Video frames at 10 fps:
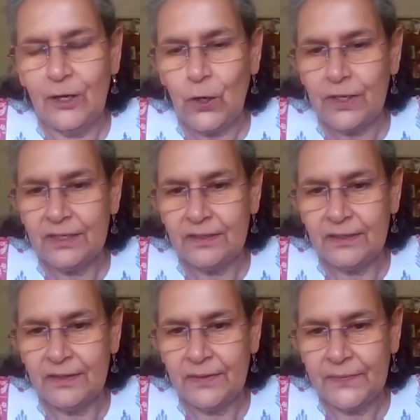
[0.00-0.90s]
got
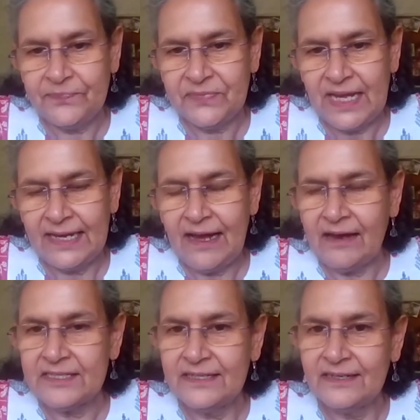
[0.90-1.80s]
an
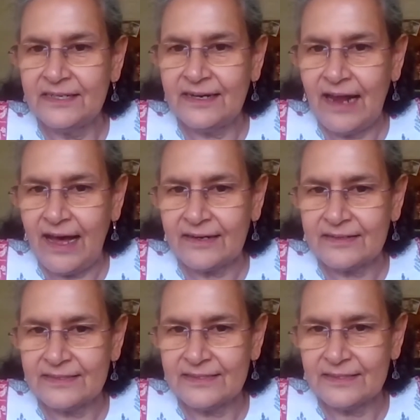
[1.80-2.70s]
article
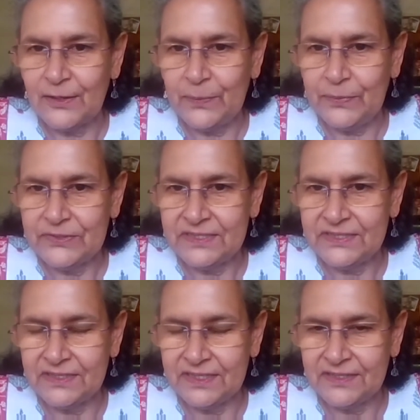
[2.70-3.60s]
clerk's
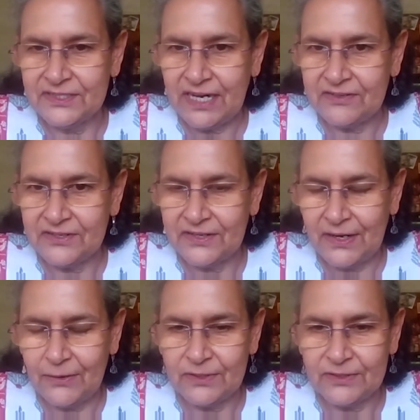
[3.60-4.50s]
position in a chartered
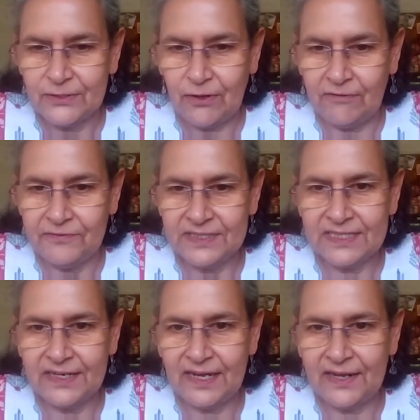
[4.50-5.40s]
accountant's
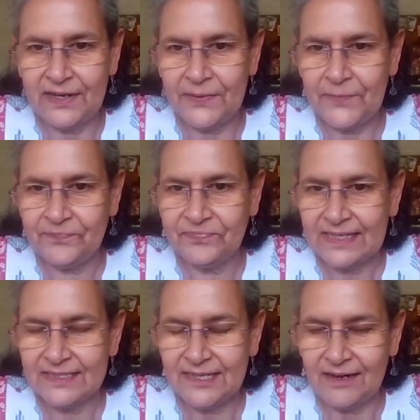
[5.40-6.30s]
office, and I
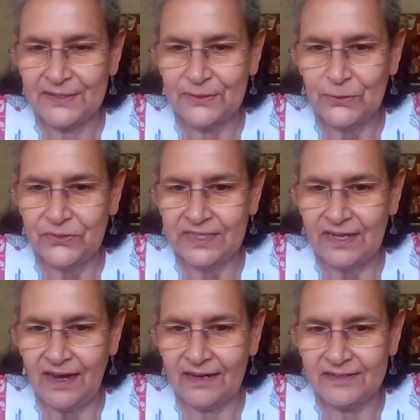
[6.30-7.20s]
started doing
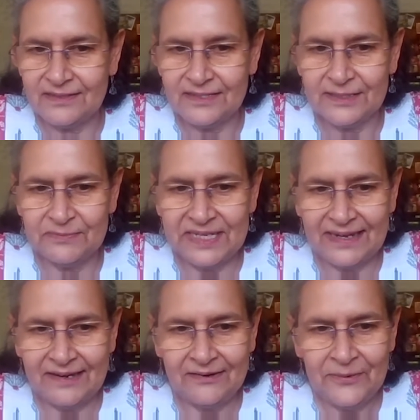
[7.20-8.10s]
the articleship
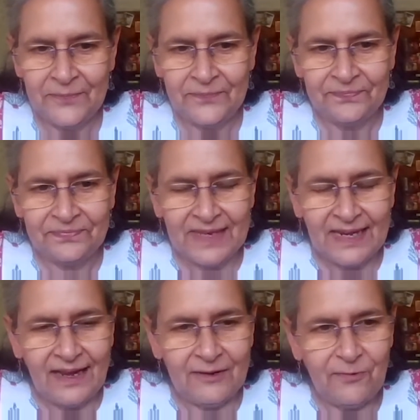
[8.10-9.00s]
there.
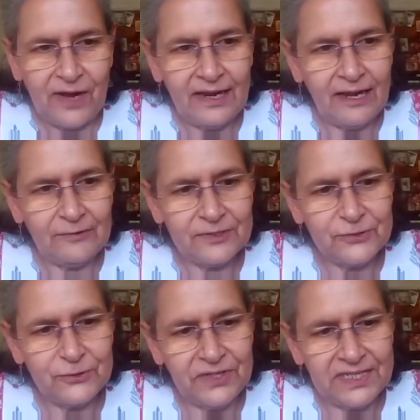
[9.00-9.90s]
And while I
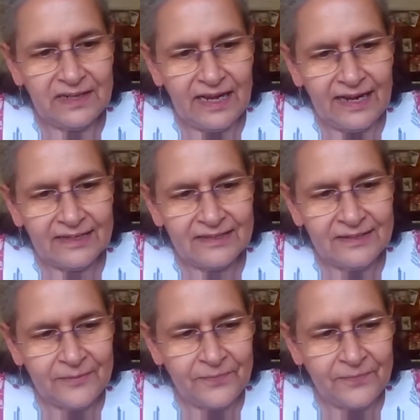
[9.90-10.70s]
was doing that,